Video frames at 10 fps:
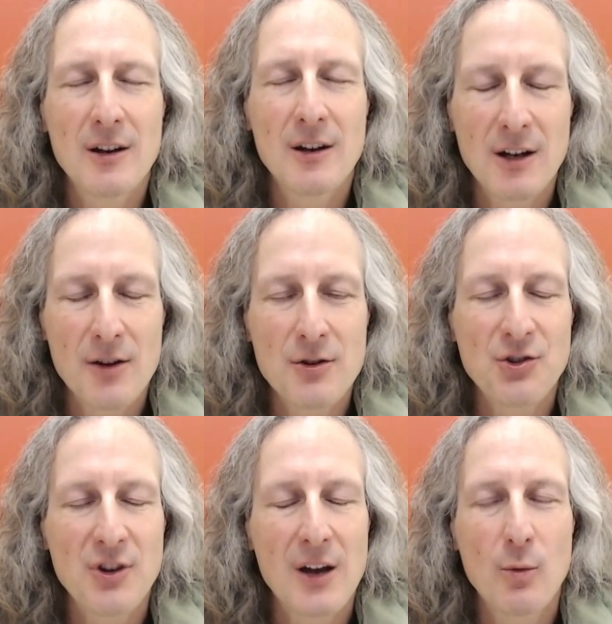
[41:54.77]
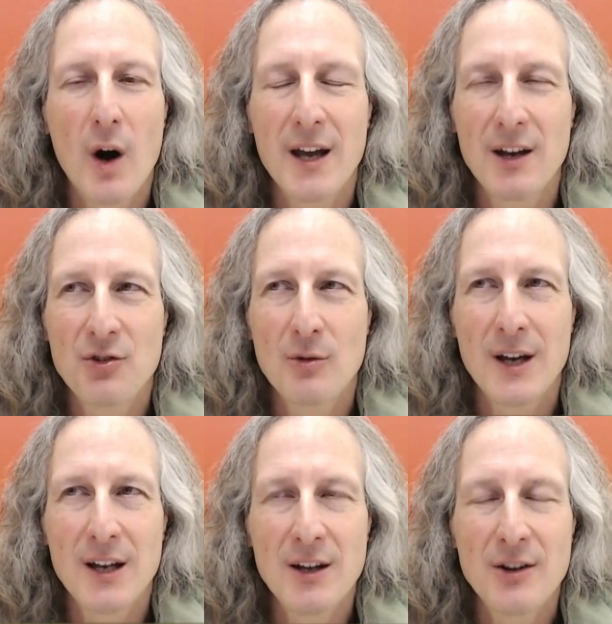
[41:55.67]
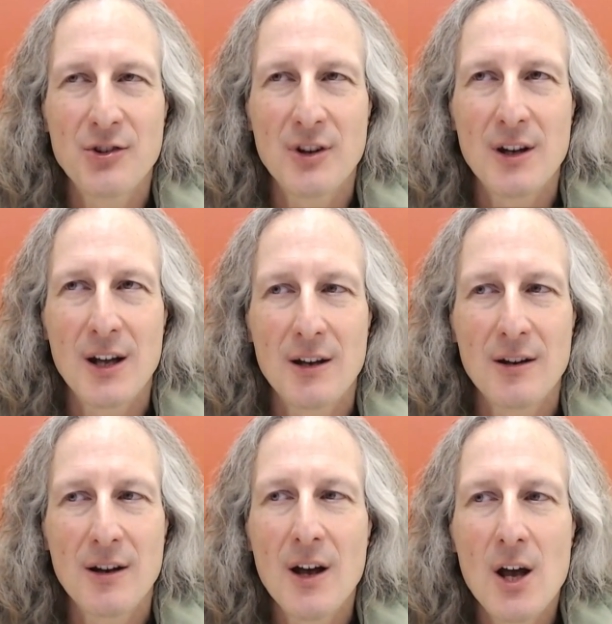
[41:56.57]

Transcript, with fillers: and understand why it is the way it is, and and